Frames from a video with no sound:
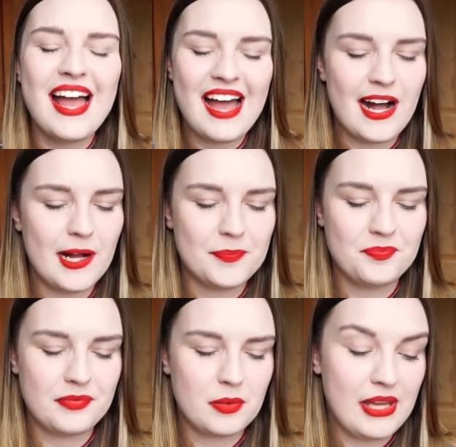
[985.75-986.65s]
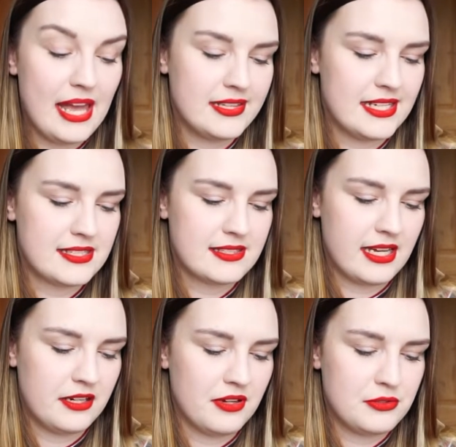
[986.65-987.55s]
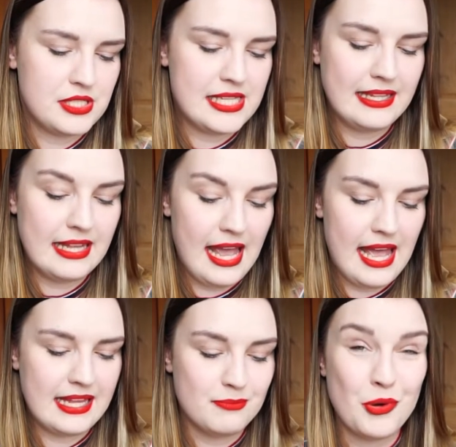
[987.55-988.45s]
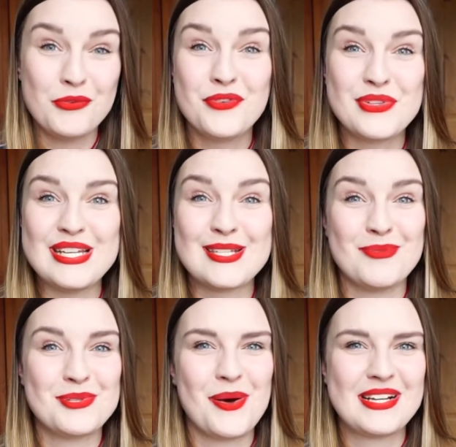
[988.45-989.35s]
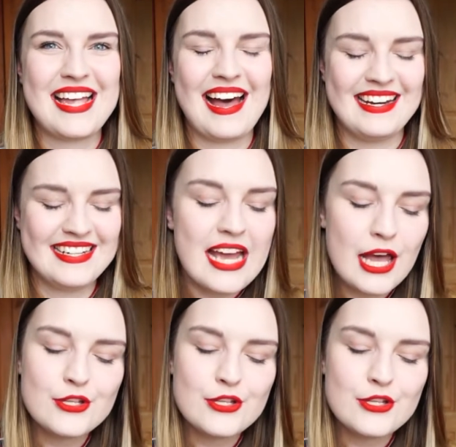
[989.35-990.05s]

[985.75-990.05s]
But yeah, that's kind of how she sent it, and both of these I'm so excited.